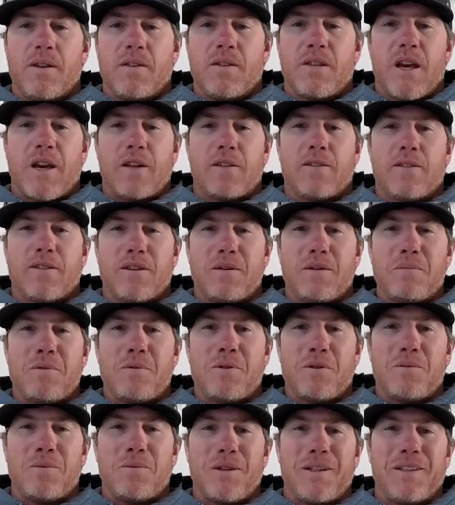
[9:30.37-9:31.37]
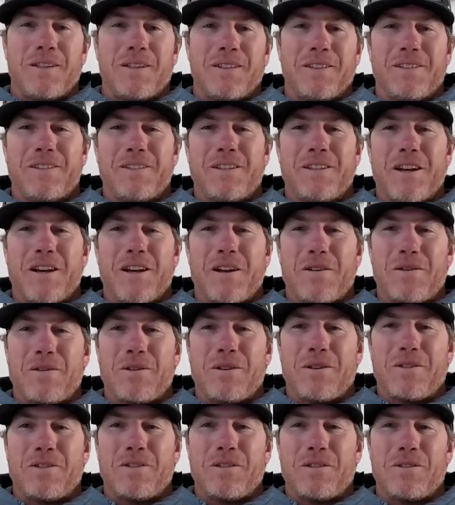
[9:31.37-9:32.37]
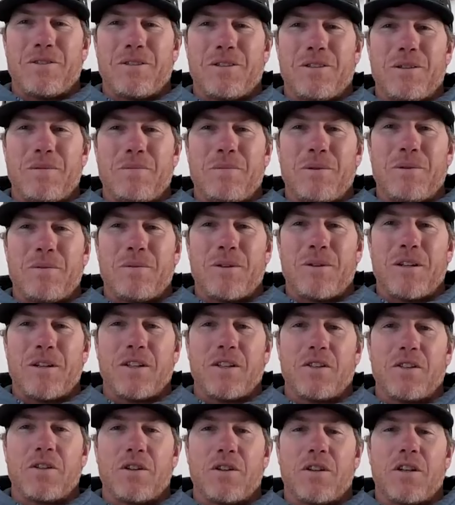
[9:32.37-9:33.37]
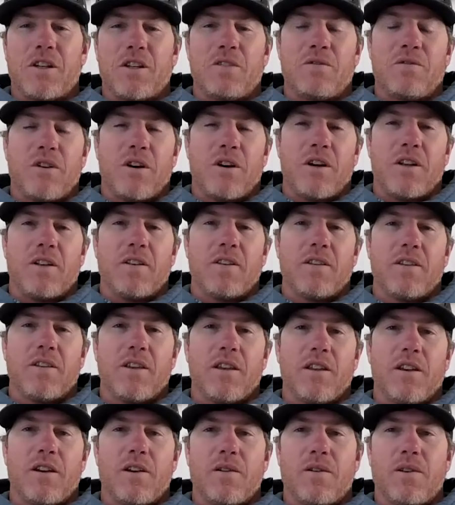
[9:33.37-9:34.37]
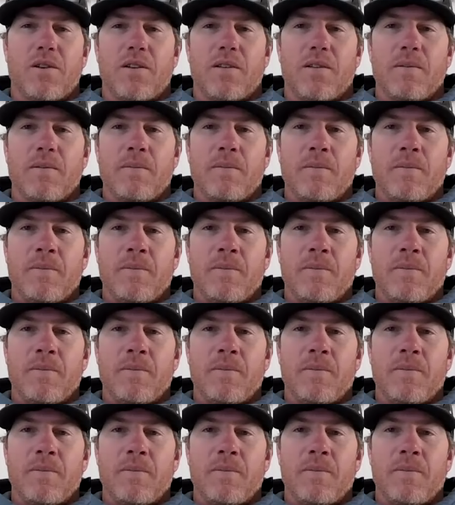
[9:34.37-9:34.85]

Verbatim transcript: sounds simple, but it's not always so simple. But it's sure it's fun, you know, and